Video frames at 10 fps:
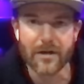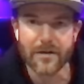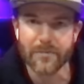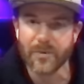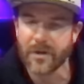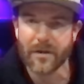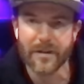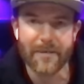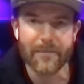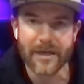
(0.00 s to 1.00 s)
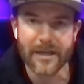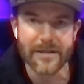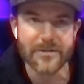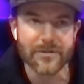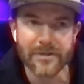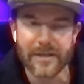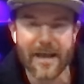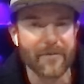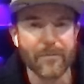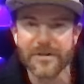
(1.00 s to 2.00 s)
and they'll put all that money into it and they
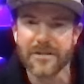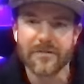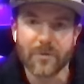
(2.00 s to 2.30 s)
have a budget